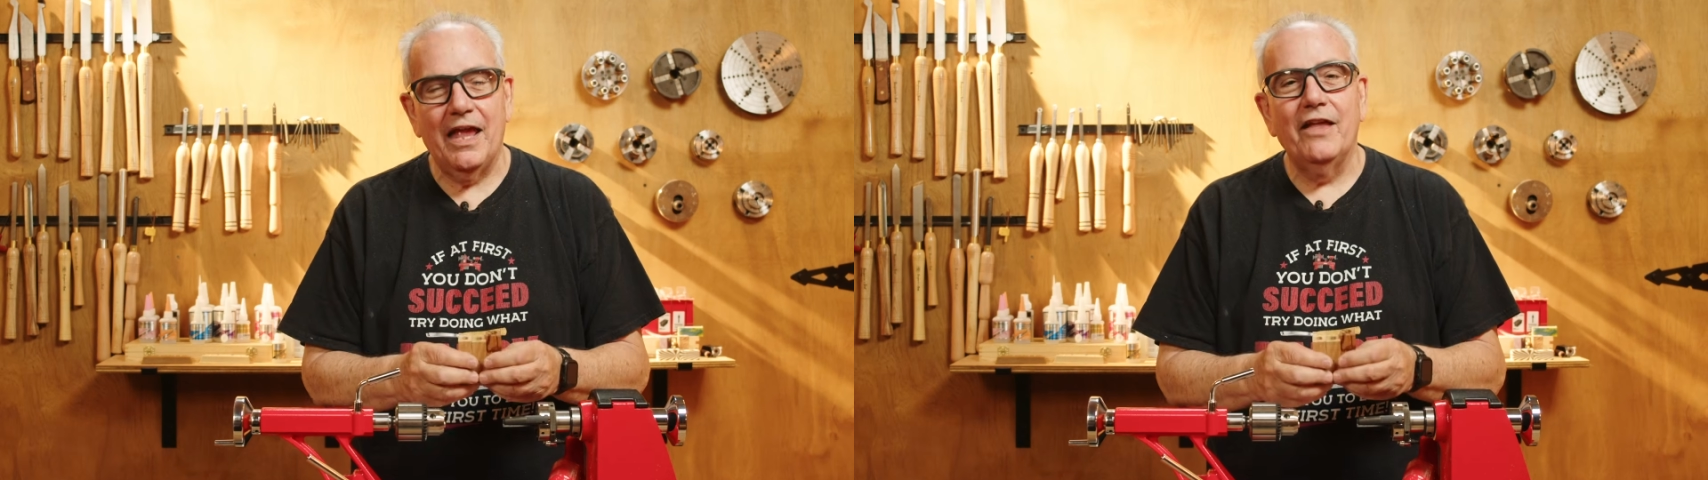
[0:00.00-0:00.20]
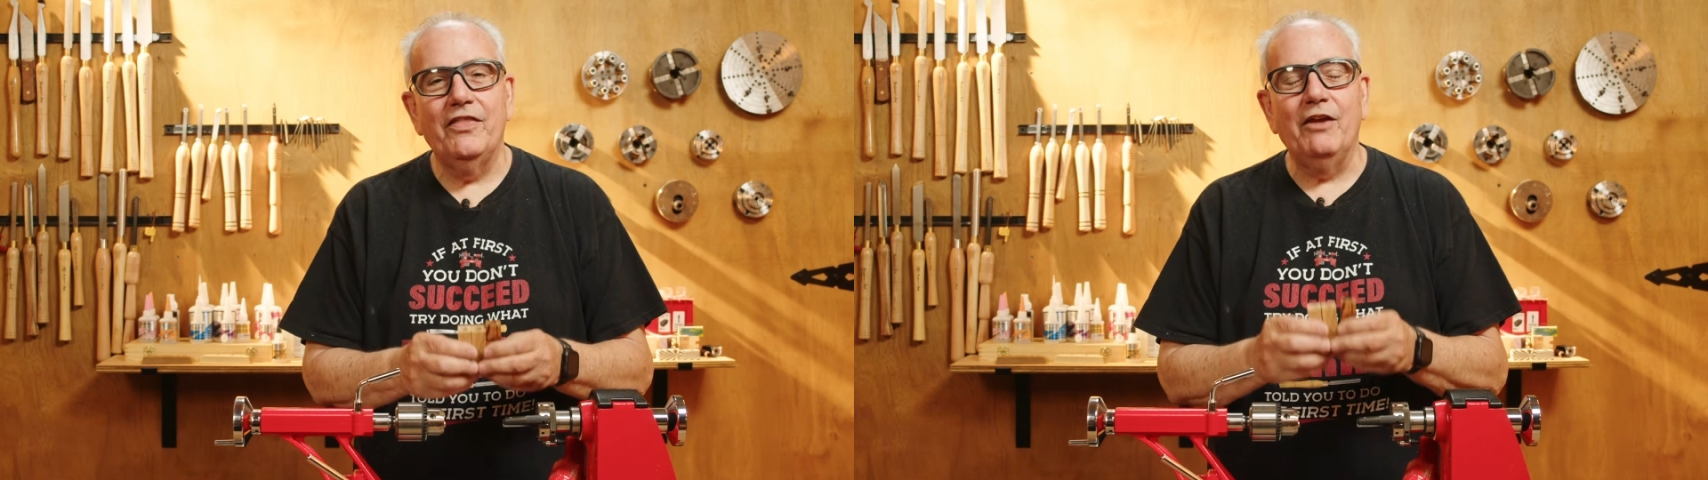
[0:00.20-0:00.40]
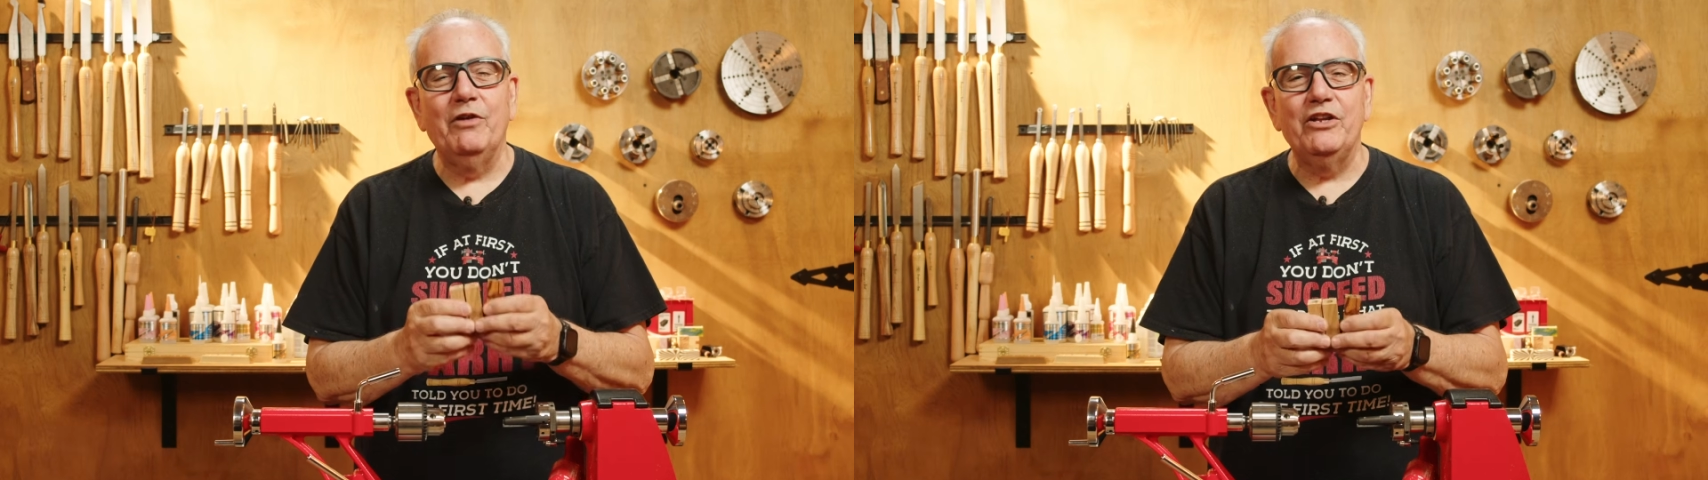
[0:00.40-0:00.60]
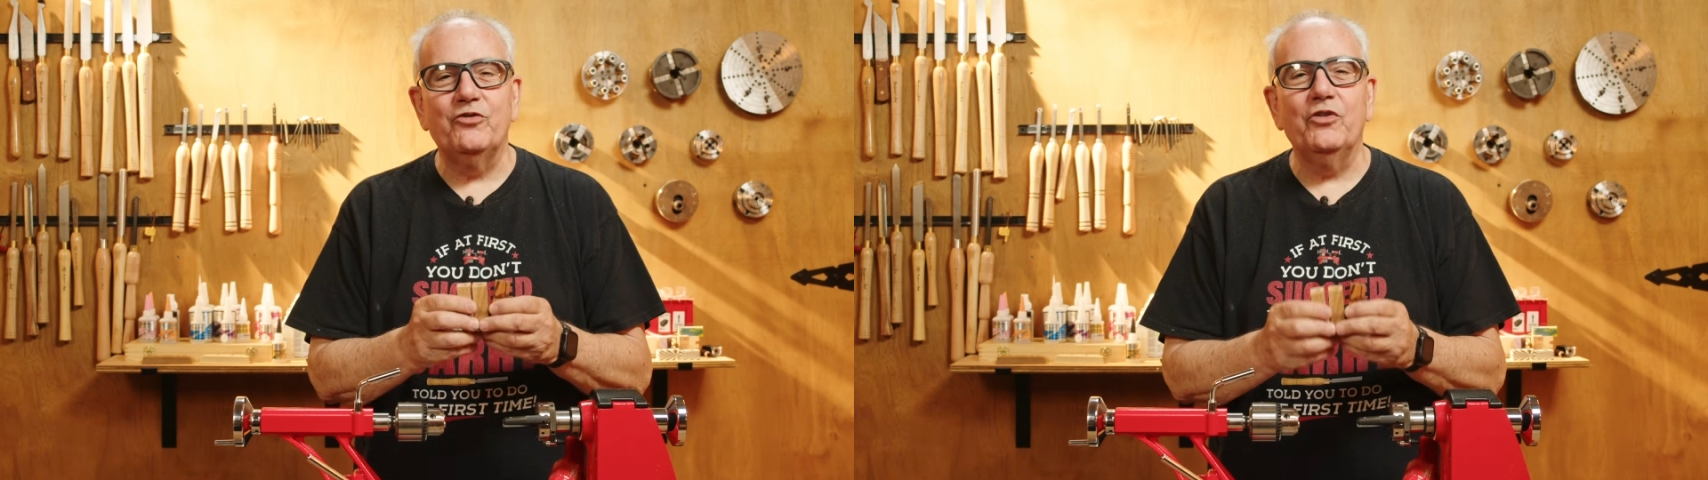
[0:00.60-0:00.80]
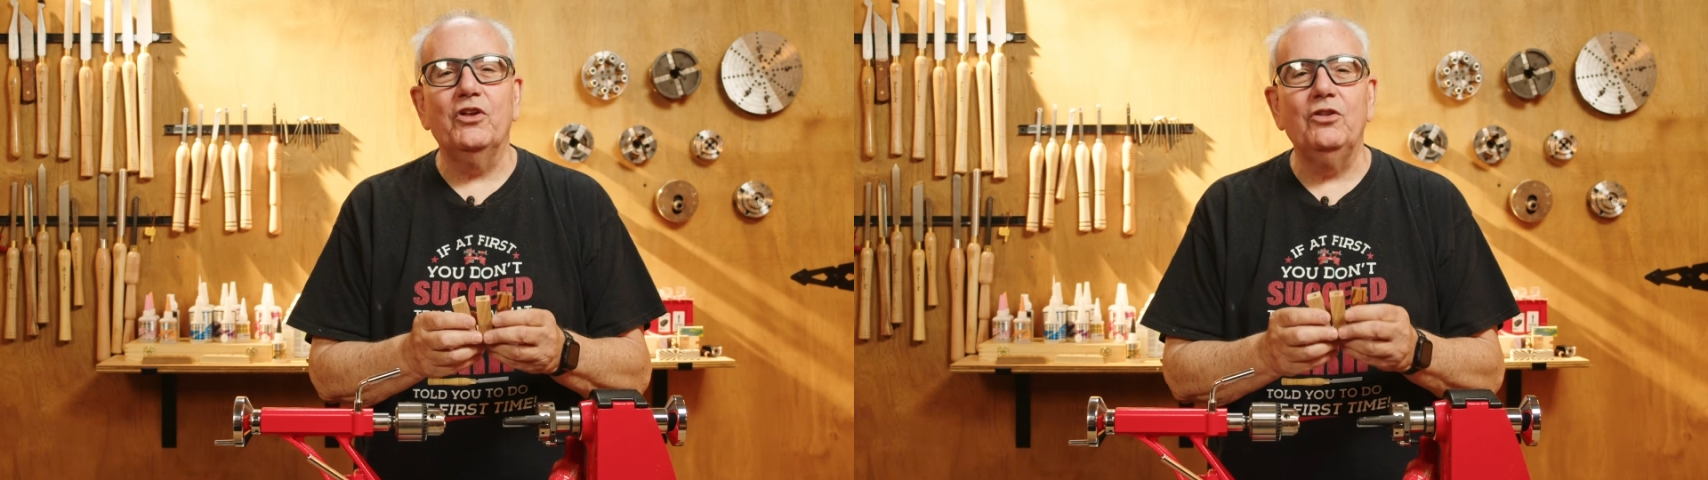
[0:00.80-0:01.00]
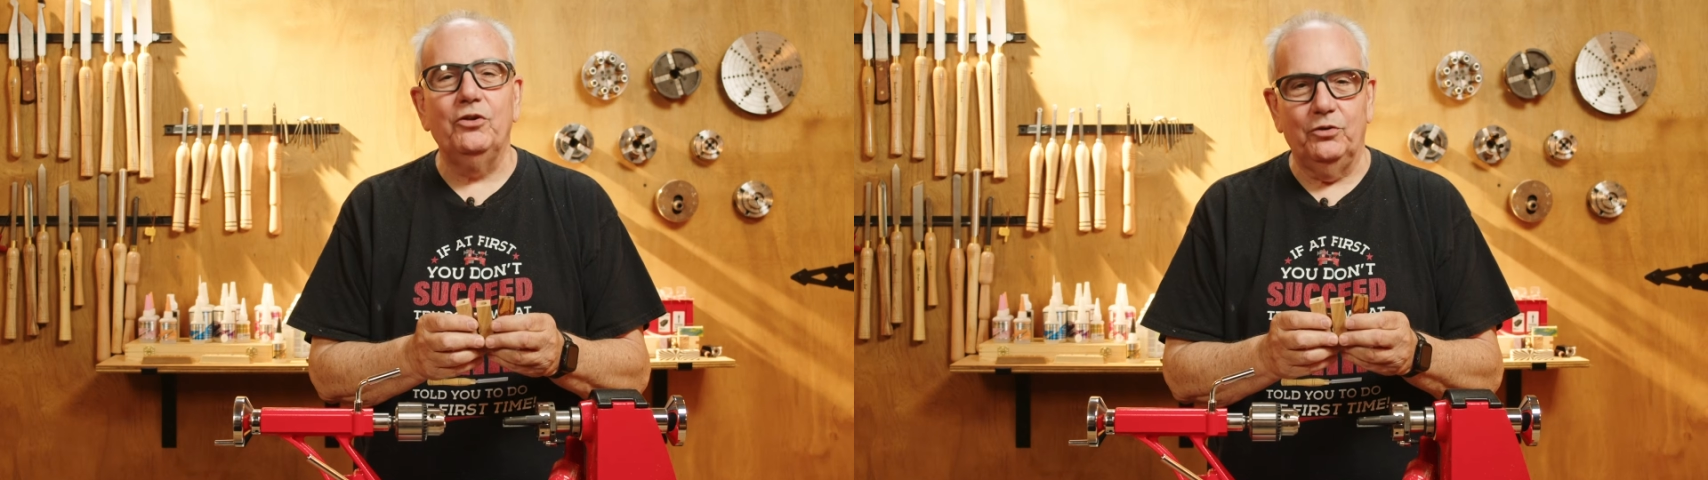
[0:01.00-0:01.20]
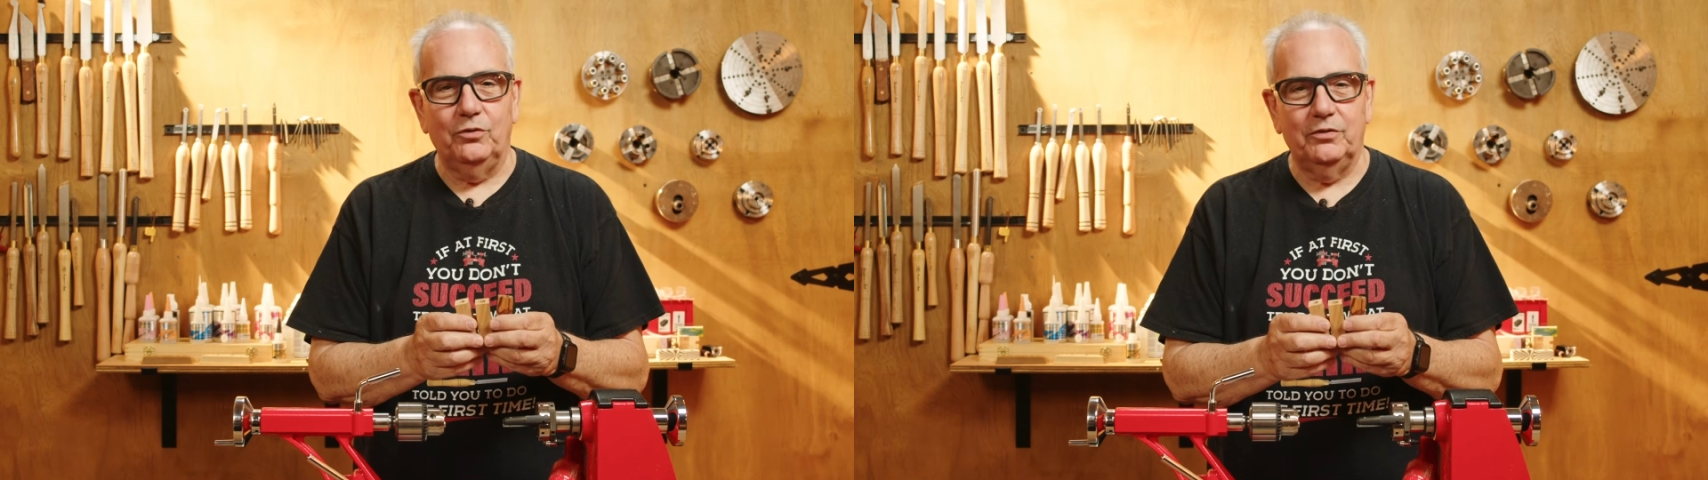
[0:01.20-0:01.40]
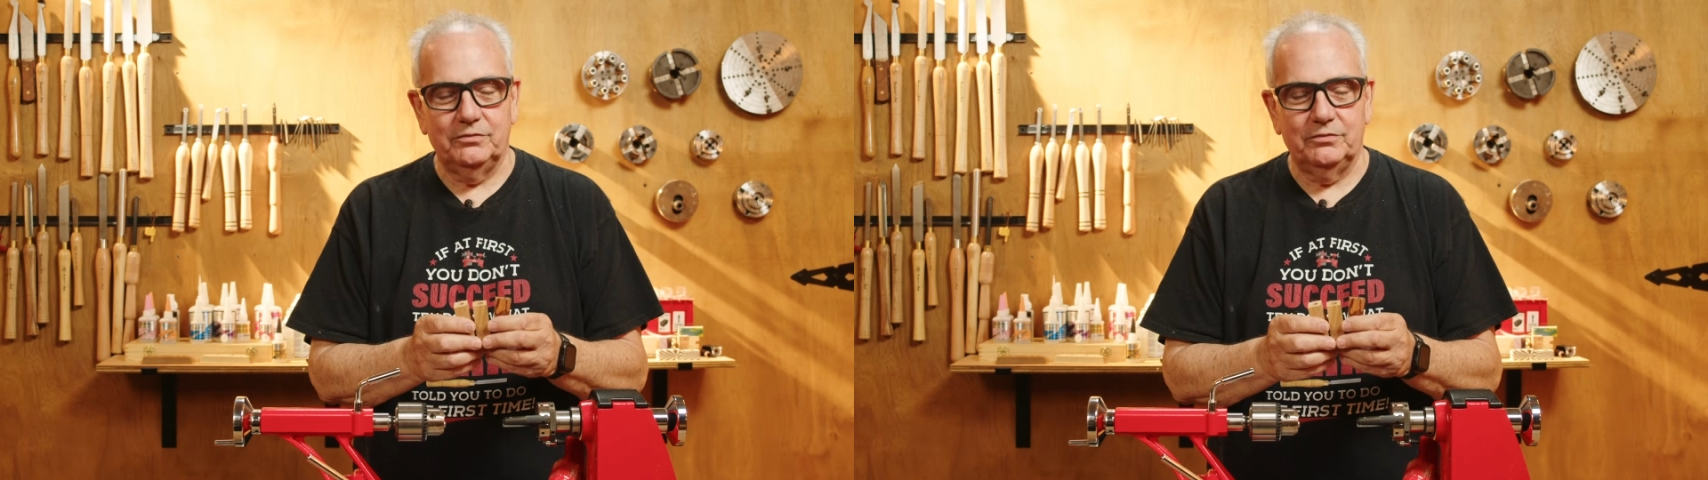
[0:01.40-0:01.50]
They reach for the glue.